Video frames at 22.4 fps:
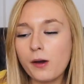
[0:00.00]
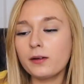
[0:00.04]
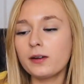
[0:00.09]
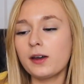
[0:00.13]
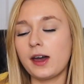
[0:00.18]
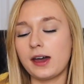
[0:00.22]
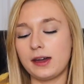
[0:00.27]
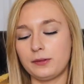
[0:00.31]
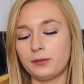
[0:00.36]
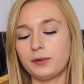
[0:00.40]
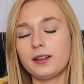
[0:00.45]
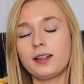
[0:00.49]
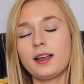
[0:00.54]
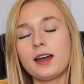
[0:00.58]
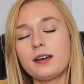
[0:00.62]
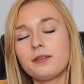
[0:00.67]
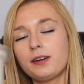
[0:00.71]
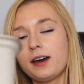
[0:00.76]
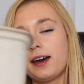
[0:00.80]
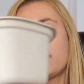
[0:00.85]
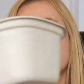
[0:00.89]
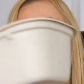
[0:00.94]
Okay, well
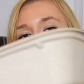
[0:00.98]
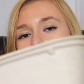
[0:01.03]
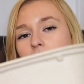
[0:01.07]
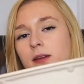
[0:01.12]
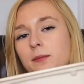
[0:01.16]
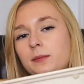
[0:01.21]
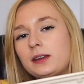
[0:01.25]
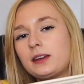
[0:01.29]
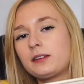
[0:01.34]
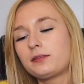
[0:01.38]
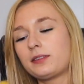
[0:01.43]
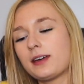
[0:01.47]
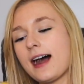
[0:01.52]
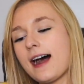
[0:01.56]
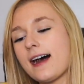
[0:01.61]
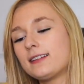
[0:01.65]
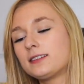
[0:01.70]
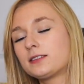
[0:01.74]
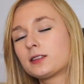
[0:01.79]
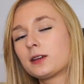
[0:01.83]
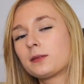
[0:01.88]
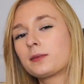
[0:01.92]
I've had quite a bit of
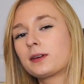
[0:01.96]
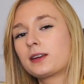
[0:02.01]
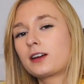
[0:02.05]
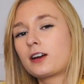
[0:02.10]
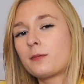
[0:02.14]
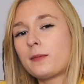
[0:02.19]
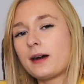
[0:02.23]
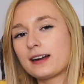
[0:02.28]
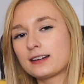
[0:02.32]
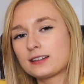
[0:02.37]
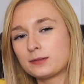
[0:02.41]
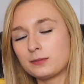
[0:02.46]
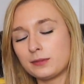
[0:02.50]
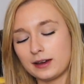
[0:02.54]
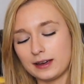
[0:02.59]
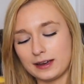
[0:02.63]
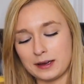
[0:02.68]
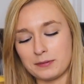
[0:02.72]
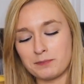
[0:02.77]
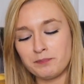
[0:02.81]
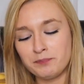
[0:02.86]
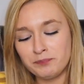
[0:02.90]
that, so I'm gonna go back to
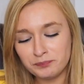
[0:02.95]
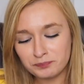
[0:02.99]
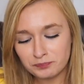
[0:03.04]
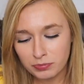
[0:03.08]
my